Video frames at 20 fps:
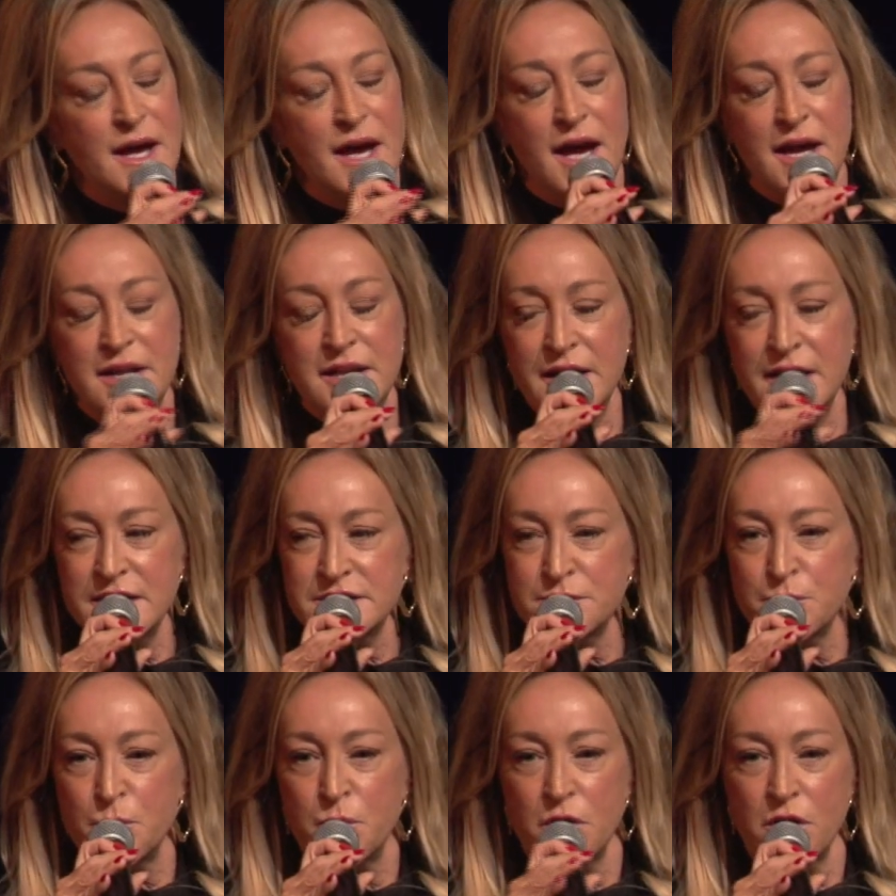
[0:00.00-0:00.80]
And he gets
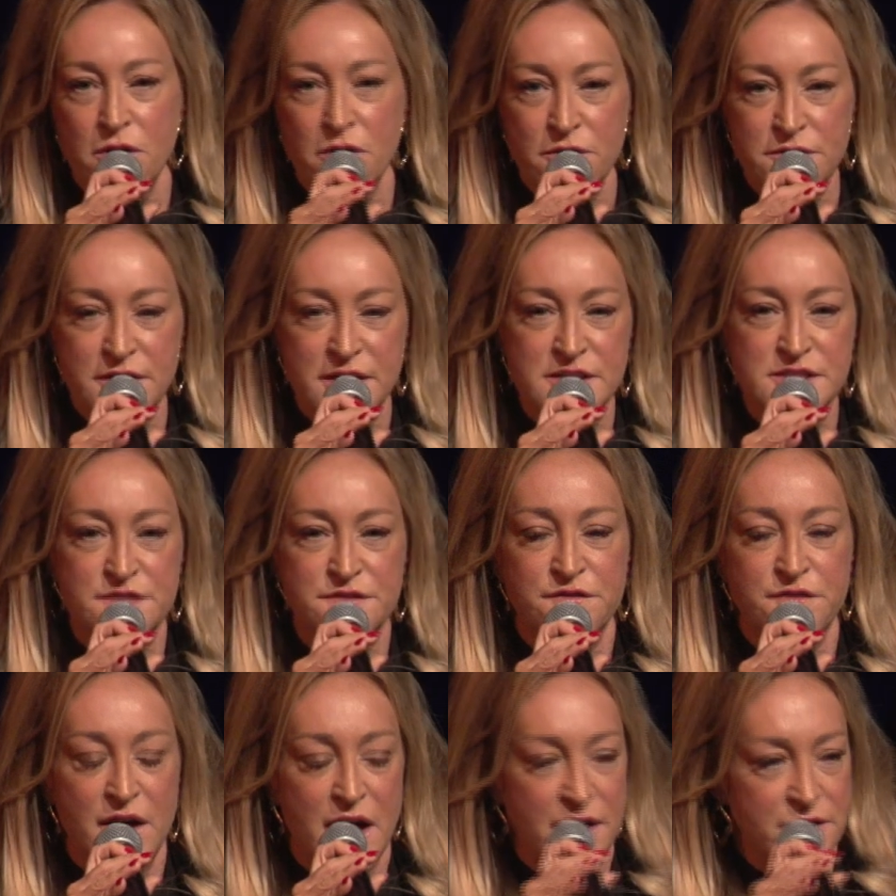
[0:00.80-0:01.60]
word that his
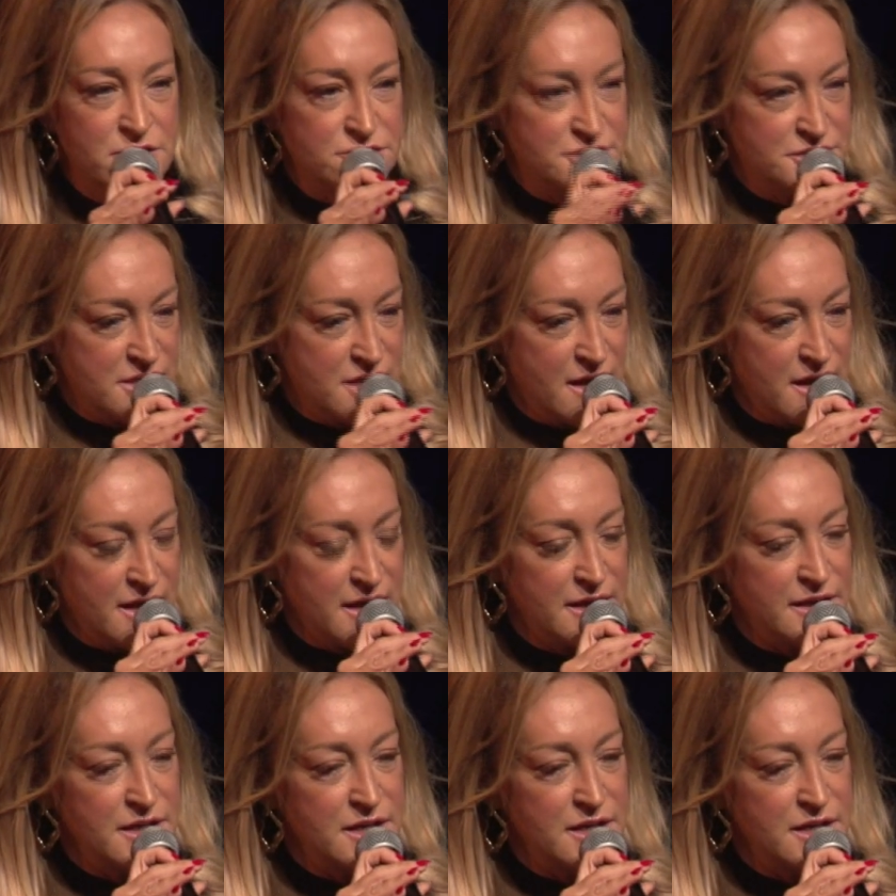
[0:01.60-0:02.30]
father's dying,